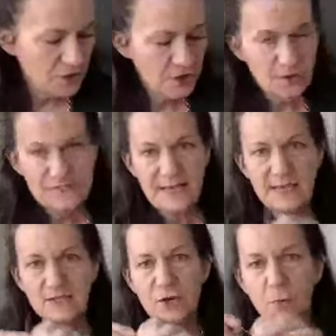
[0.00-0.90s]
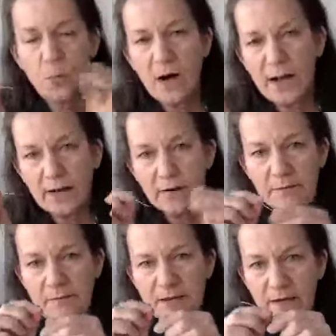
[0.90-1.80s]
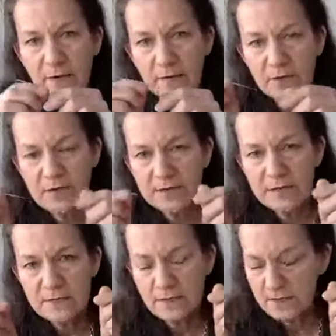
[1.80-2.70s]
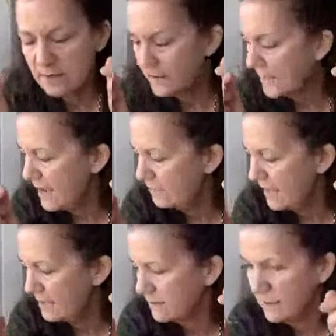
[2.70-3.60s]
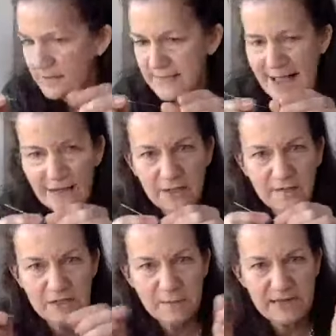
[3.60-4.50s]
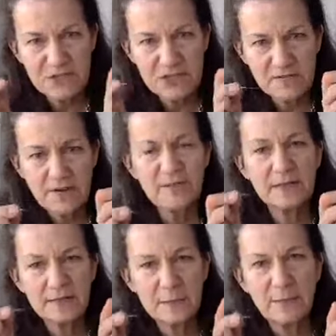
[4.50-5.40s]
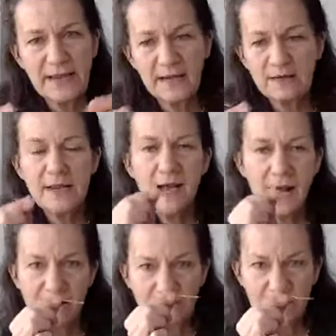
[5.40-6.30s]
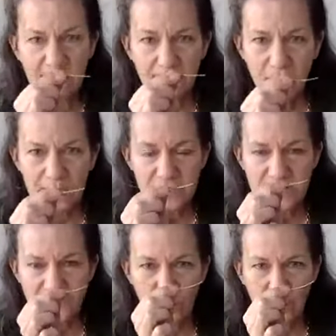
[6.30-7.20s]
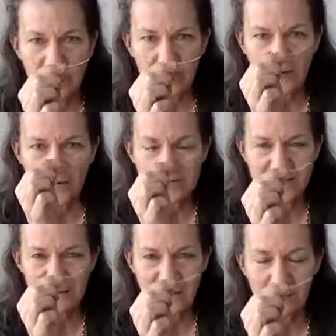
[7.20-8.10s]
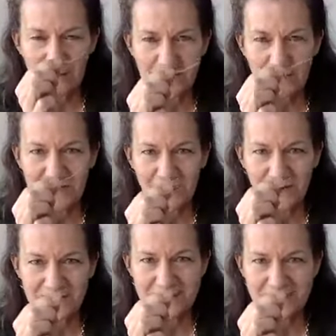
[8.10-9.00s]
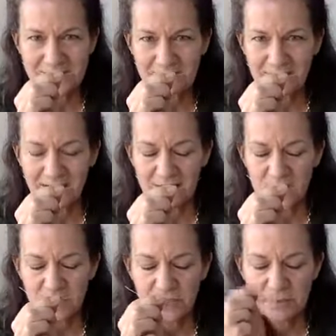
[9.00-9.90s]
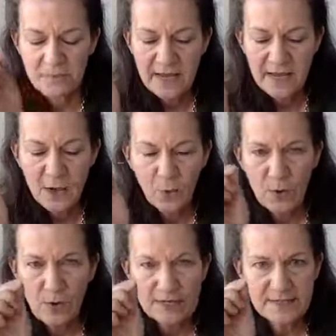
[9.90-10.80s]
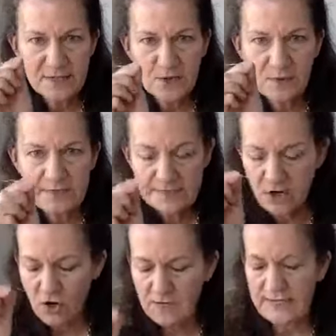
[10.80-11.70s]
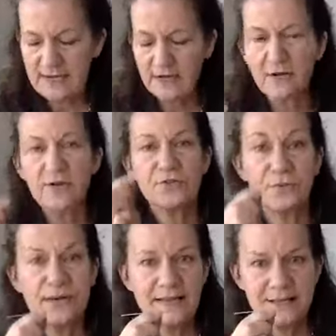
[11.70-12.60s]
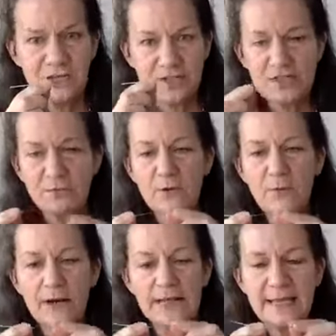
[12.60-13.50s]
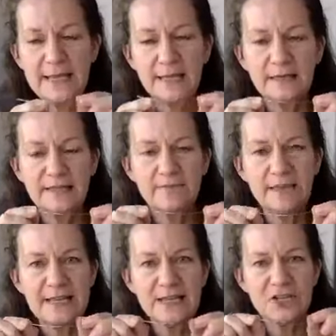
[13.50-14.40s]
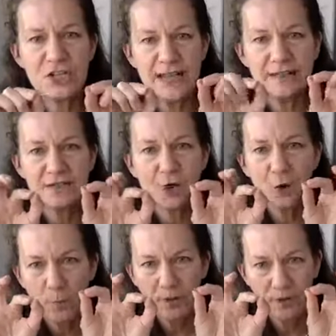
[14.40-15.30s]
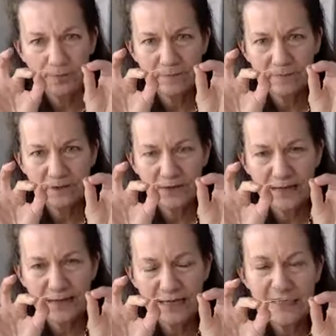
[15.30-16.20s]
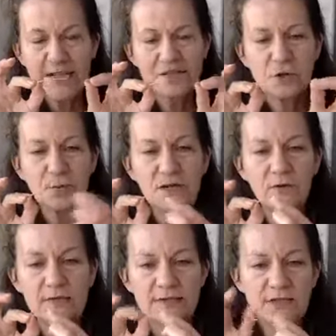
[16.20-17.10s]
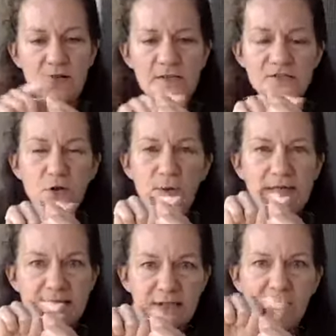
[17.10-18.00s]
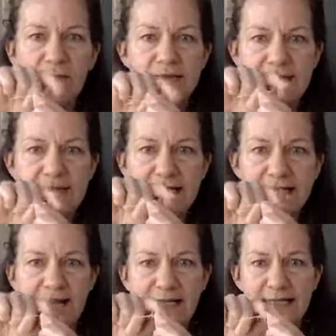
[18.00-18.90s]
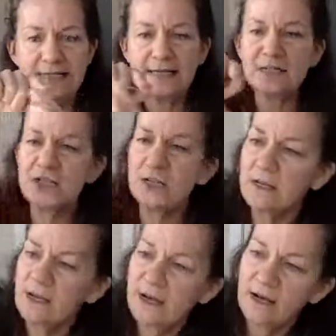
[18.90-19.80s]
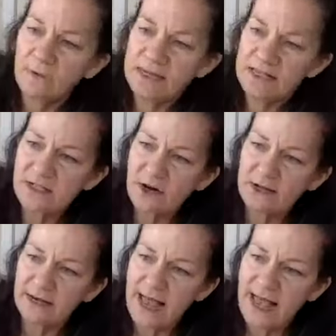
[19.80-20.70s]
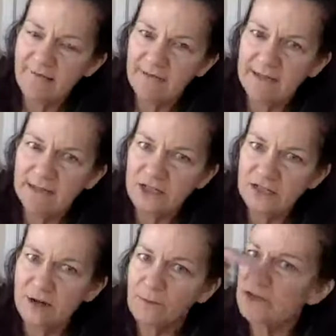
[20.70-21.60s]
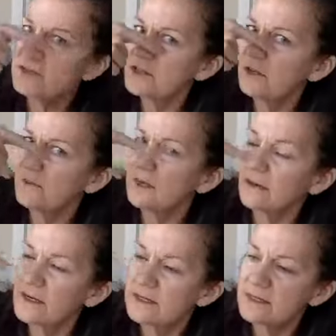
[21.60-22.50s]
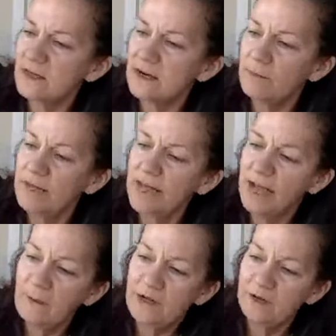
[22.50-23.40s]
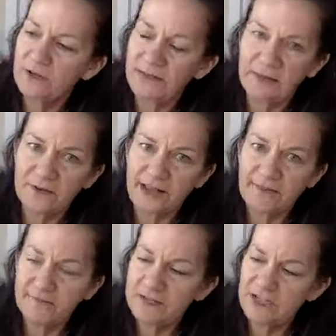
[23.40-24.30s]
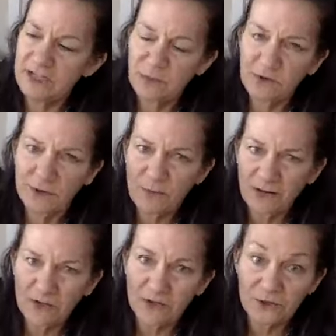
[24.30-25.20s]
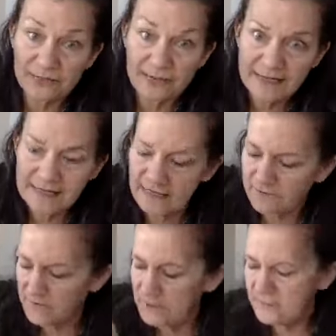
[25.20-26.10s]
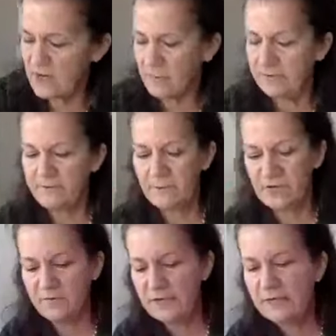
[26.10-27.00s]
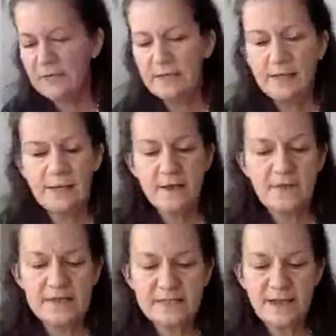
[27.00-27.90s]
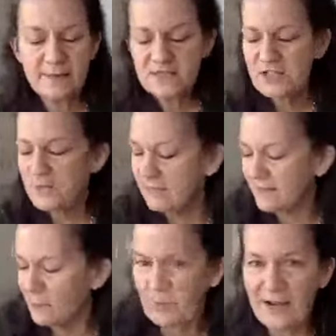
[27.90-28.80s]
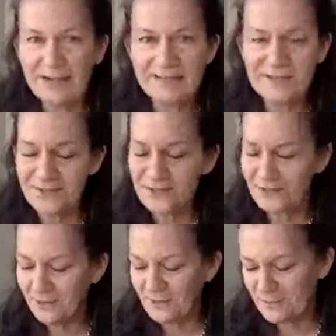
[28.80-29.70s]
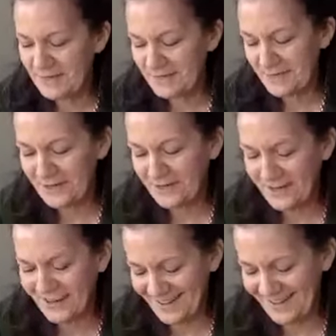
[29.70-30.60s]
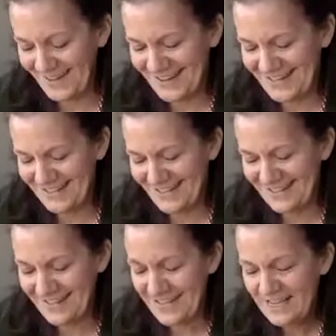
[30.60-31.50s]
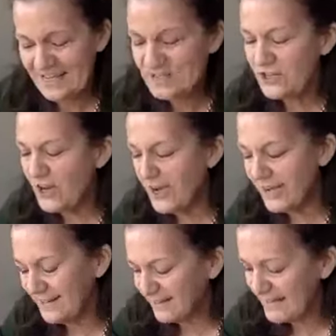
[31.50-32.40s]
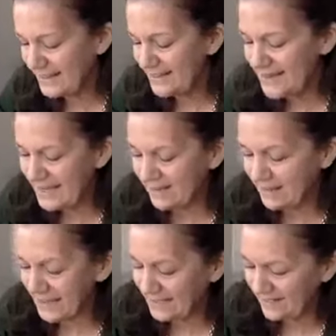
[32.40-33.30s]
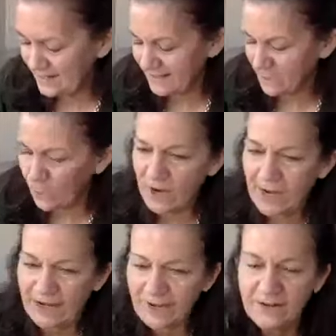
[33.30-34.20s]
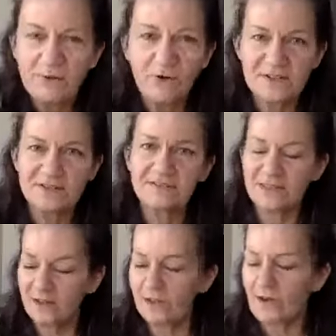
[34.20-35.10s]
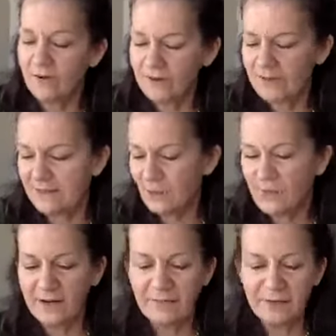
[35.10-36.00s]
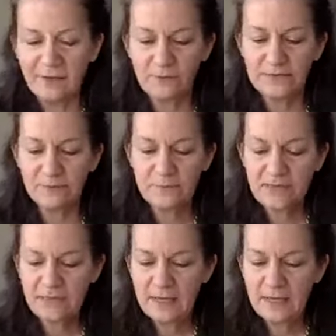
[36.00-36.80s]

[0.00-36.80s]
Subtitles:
You take your wire. Now, they'll have like exactly all the dimensions of everything in the pattern. I've got 4 inches of wire here. This is probably going to be the hardest thing to find too. We want to sew this on here 3 inches. So we want to leave each end open. Okay, so we only start sewing this on with a zigzag stitch. We start at 1/2 inch. We're going to sew it across the top, and we go to the other 1/2 inch because we're going to want to curl the ends in to stop it from moving. This, I was doing a little practice tutorial with my daughter, and I said, do not let the needle hit the wire. Of course, clonk, it hit the wire right away.